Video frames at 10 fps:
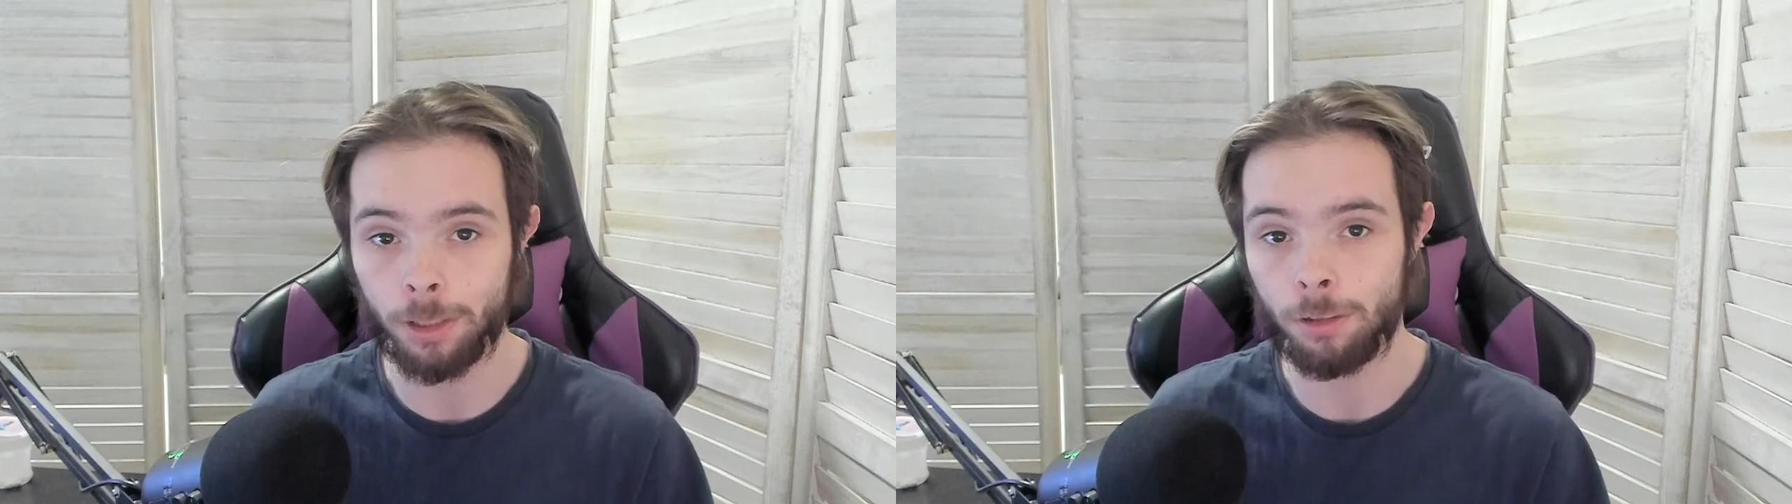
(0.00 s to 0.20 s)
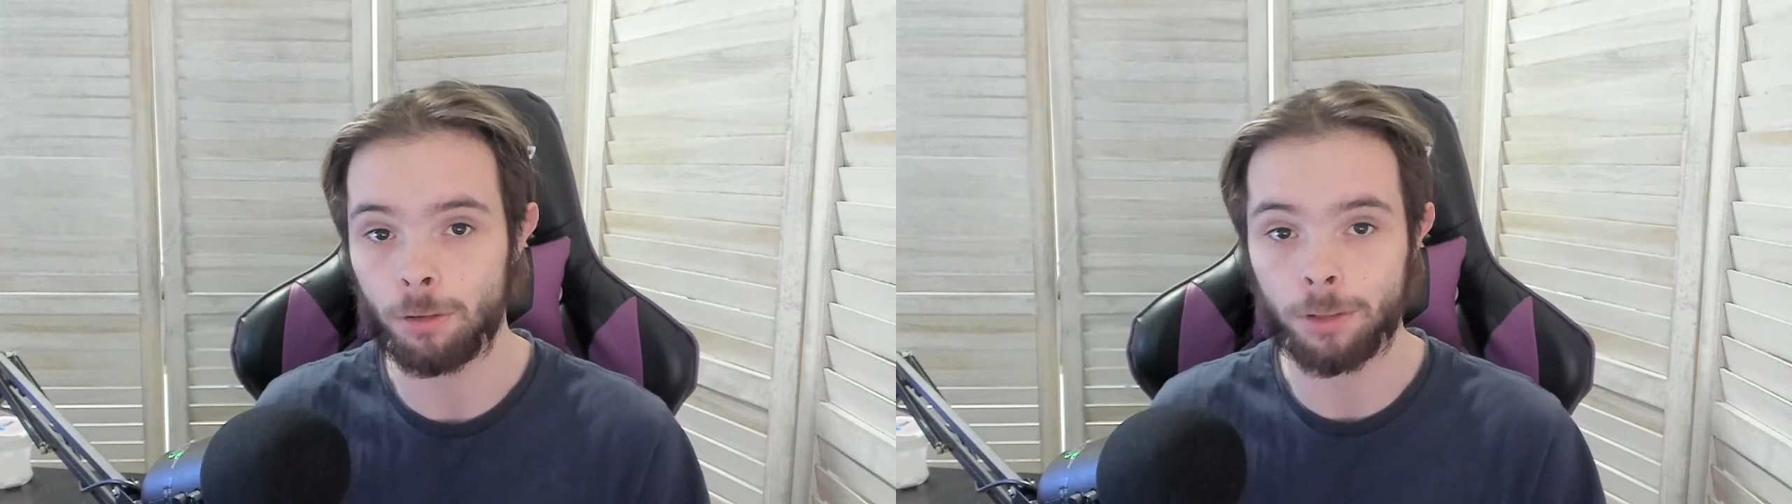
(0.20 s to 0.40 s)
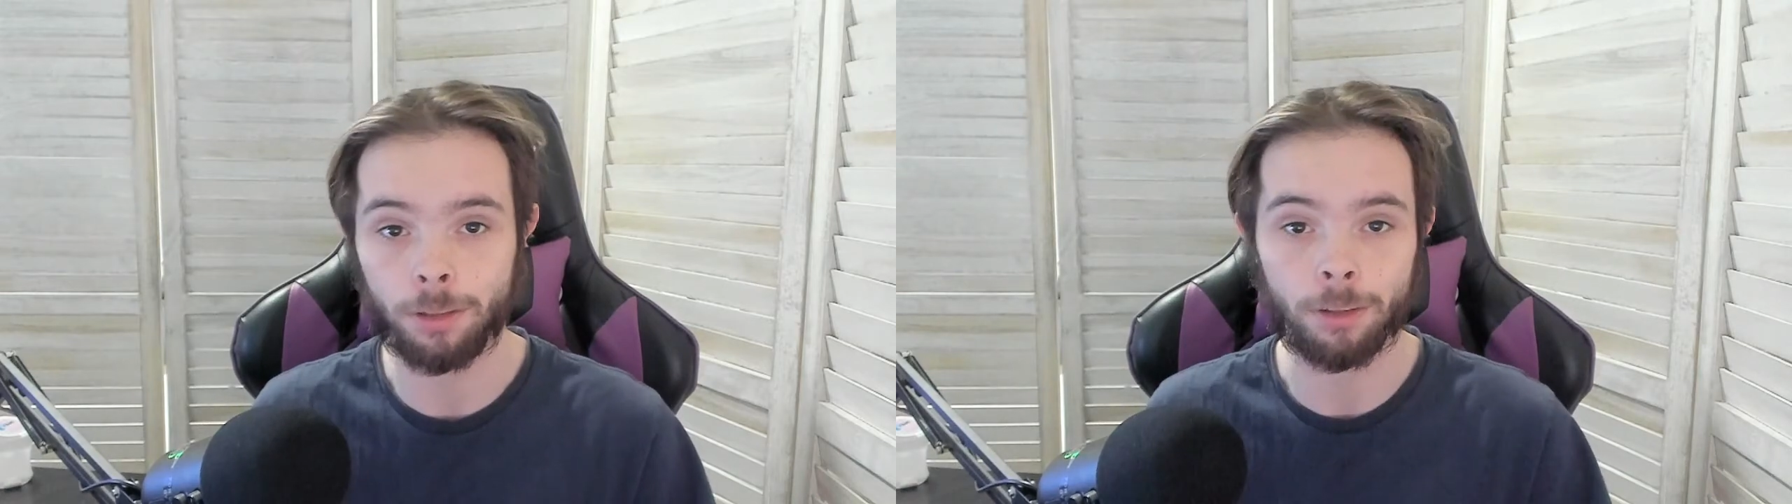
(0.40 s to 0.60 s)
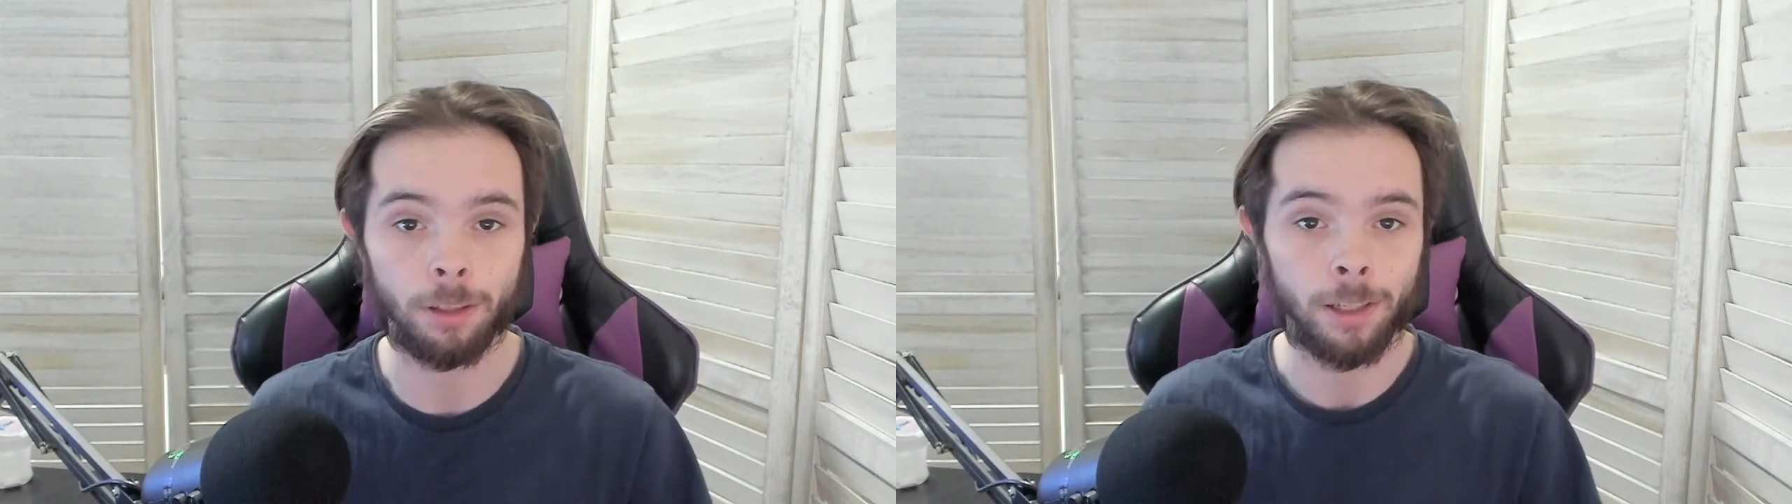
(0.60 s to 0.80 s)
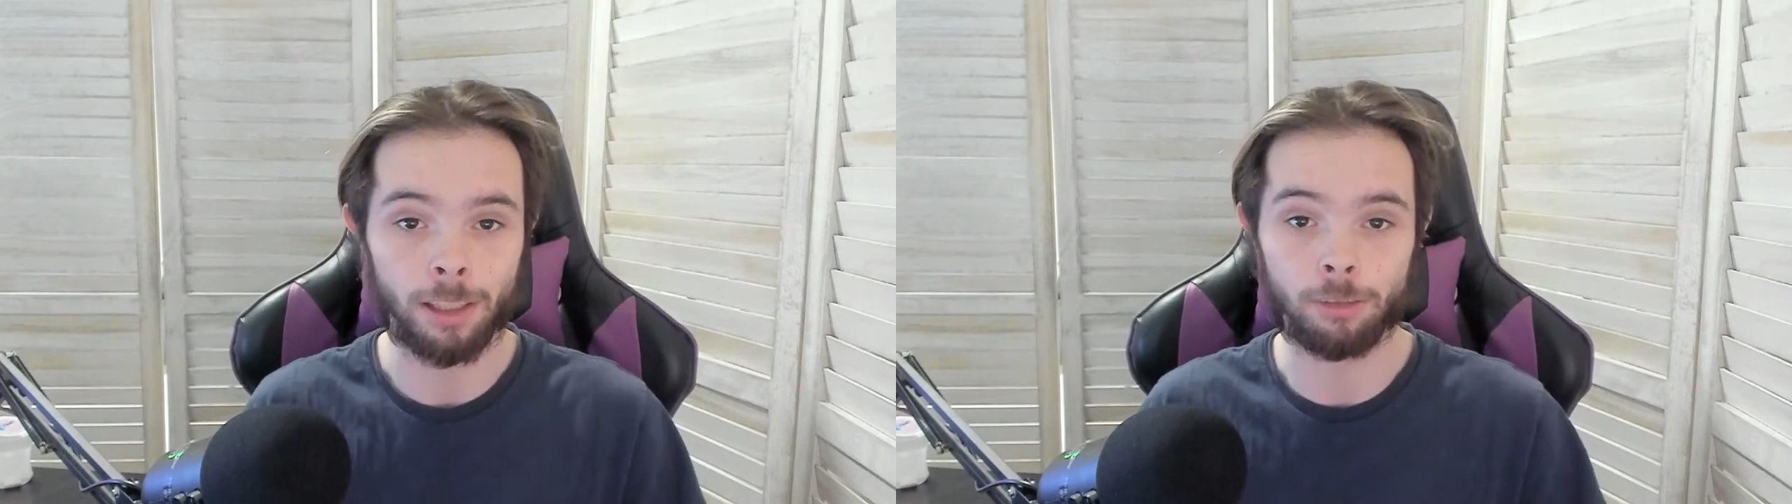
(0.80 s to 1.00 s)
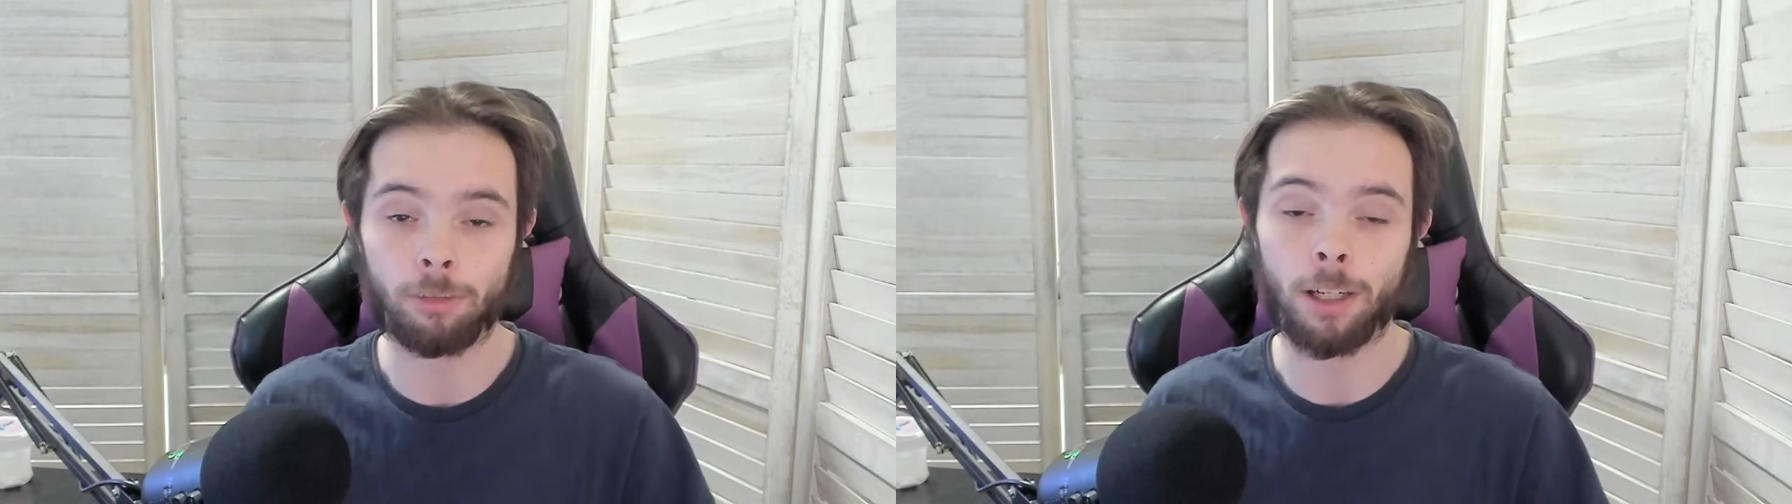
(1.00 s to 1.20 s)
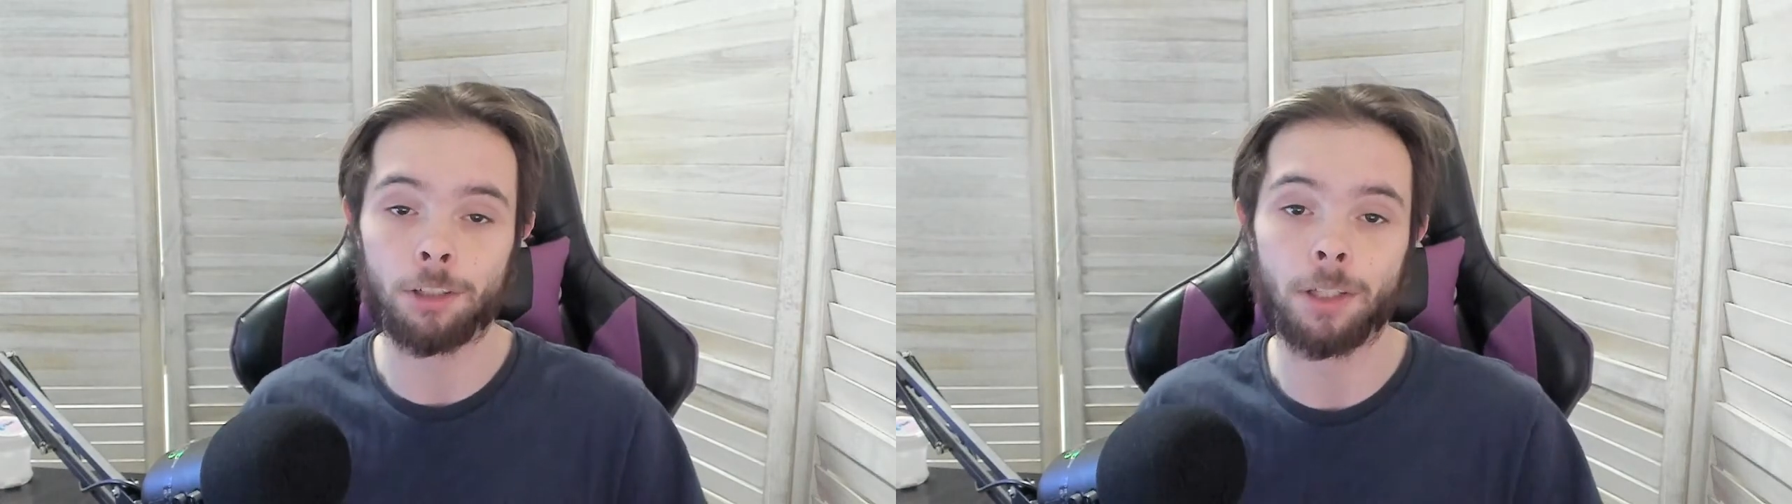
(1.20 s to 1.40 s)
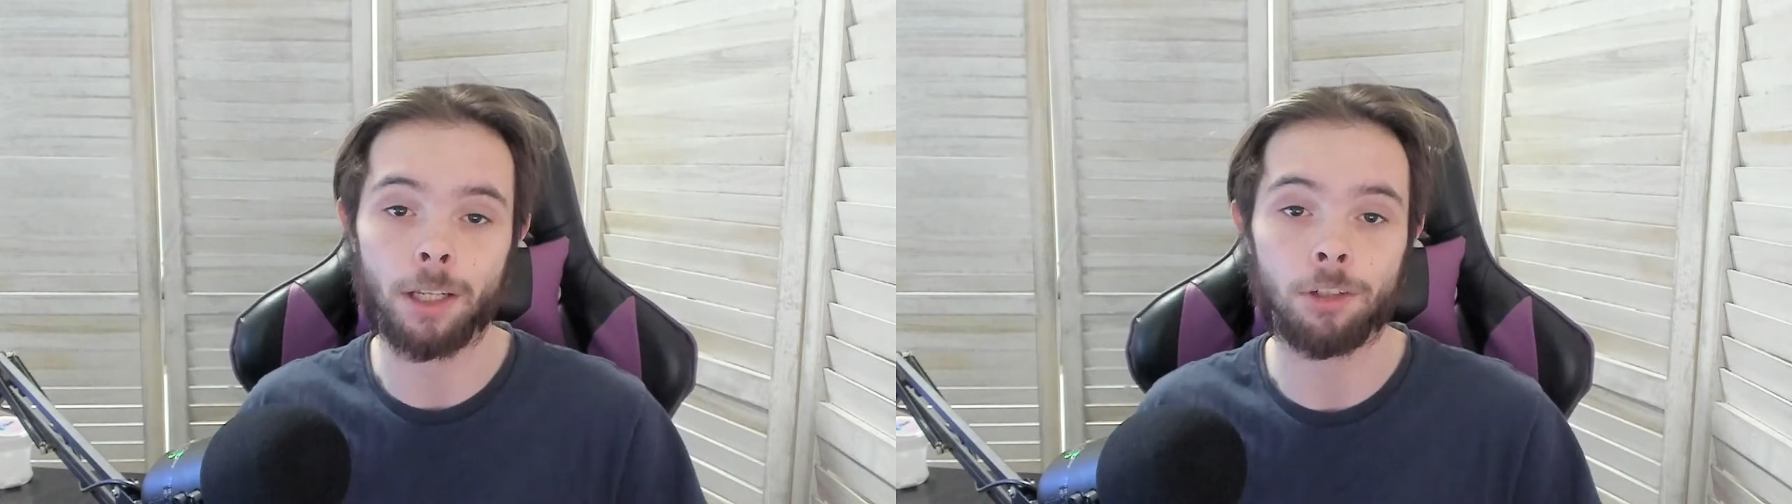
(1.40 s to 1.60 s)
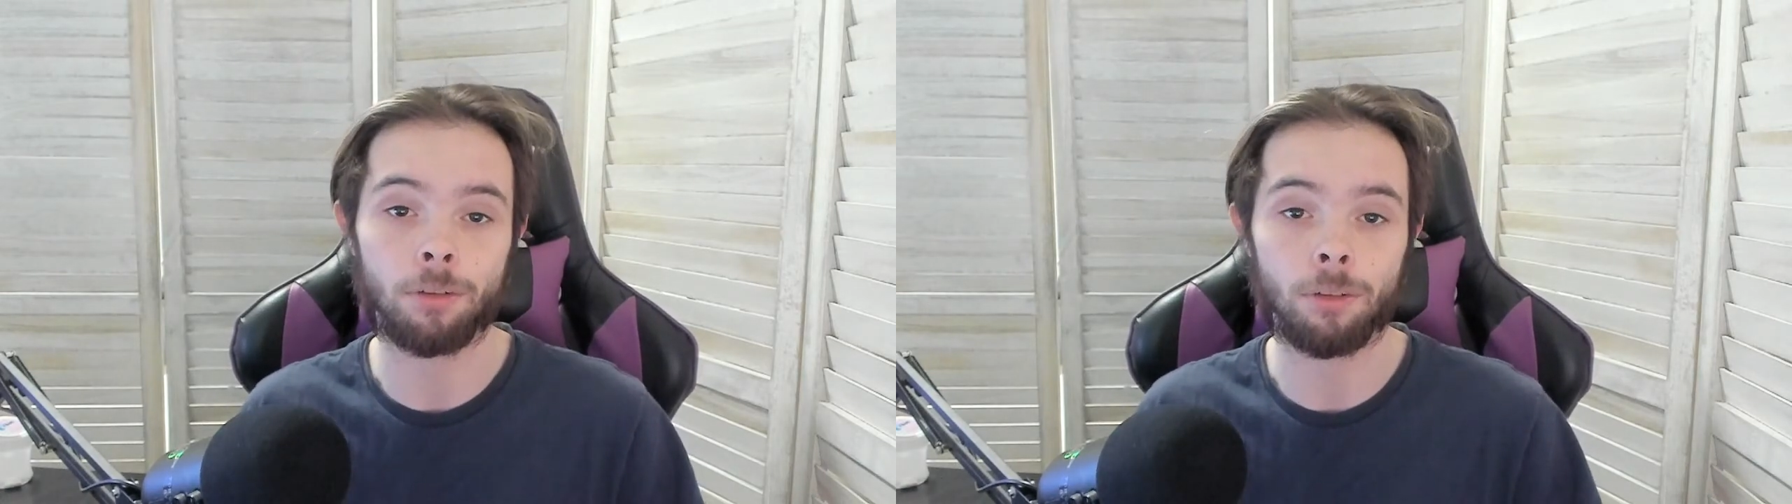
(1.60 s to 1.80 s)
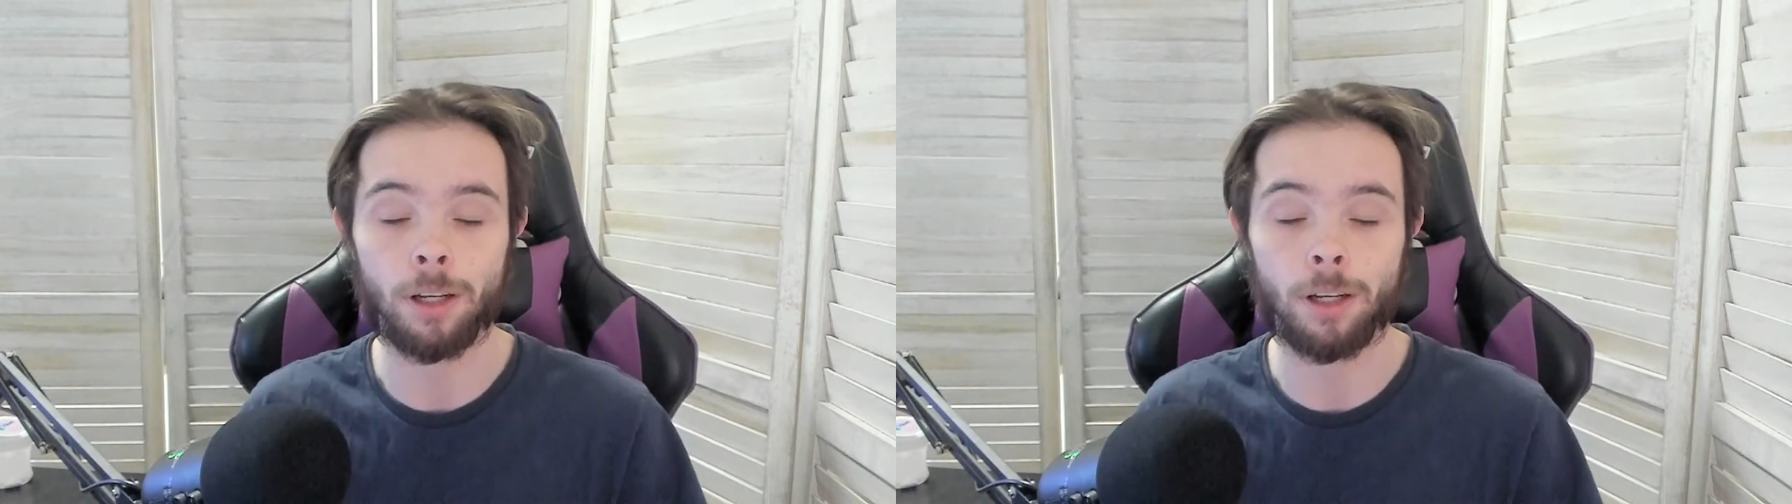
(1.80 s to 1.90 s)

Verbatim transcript: do here is for educational